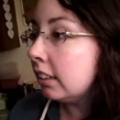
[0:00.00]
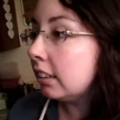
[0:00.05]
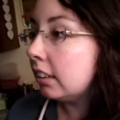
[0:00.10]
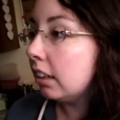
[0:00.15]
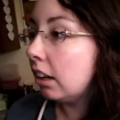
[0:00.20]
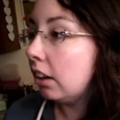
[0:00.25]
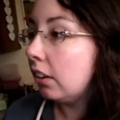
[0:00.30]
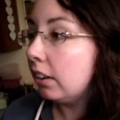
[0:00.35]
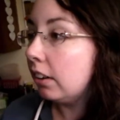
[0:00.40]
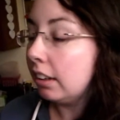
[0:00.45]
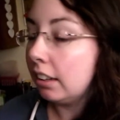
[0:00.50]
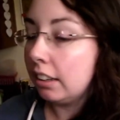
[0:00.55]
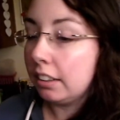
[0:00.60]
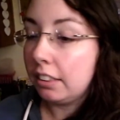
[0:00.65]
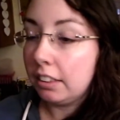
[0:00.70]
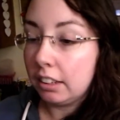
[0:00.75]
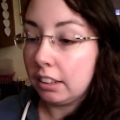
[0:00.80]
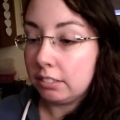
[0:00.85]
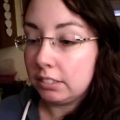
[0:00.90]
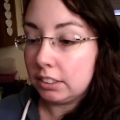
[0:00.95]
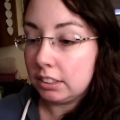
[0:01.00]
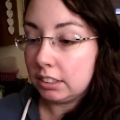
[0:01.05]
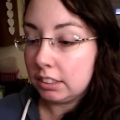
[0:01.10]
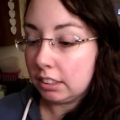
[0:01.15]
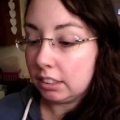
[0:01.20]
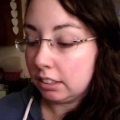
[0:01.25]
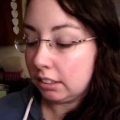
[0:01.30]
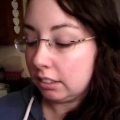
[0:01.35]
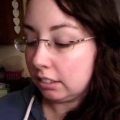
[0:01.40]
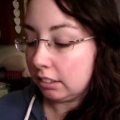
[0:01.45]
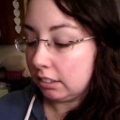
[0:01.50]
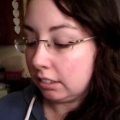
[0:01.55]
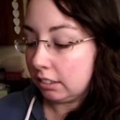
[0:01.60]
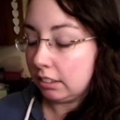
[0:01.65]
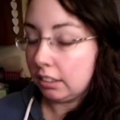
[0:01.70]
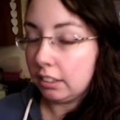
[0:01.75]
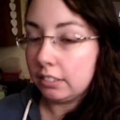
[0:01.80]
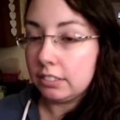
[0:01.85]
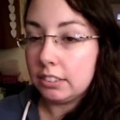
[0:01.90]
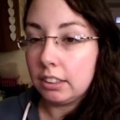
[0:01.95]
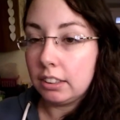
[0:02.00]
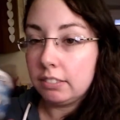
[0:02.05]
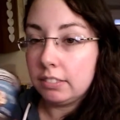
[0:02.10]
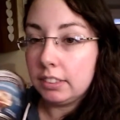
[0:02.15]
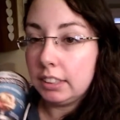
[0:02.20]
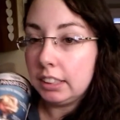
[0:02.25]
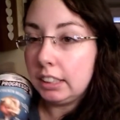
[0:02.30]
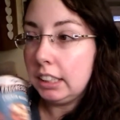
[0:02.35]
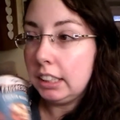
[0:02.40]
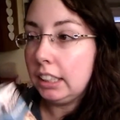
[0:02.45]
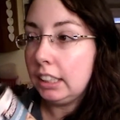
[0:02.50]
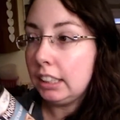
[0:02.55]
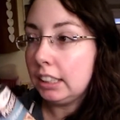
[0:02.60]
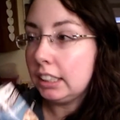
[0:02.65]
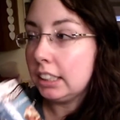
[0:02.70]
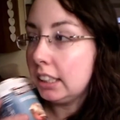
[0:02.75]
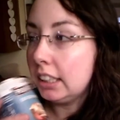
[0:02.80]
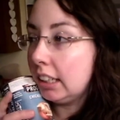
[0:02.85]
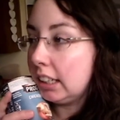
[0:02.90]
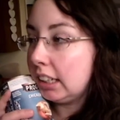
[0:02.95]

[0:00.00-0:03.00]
so I think I'm just gonna have something to eat,